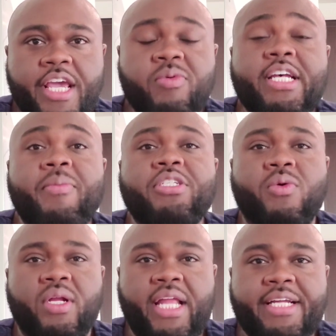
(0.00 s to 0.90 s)
He was able
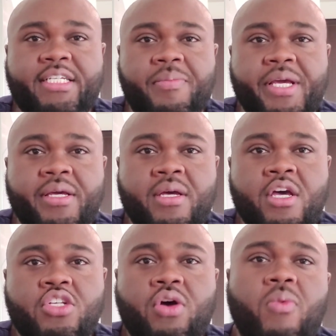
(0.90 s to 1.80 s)
to relate to me.
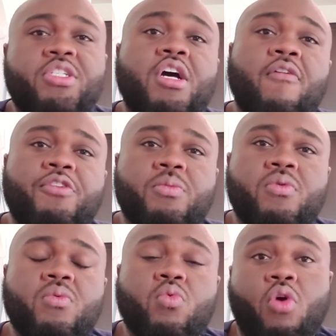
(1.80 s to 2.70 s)
So I was
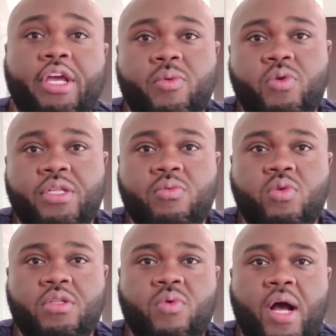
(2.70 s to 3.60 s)
comfortable working
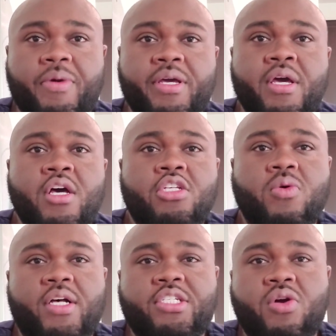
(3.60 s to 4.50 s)
with Robbie.
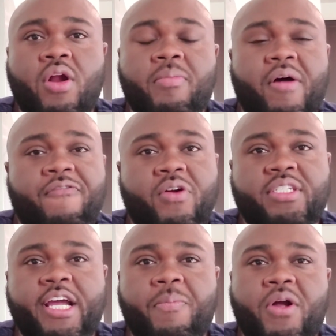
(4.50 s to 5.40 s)
So I started, my
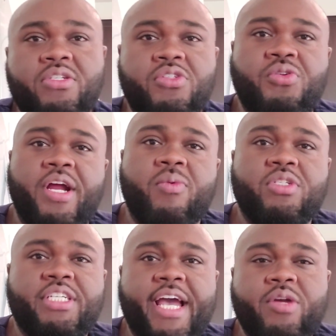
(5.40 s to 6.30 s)
first day of personal training
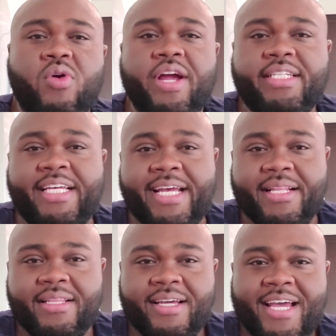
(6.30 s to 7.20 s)
was January
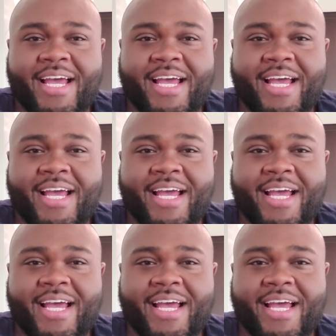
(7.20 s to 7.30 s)
10th.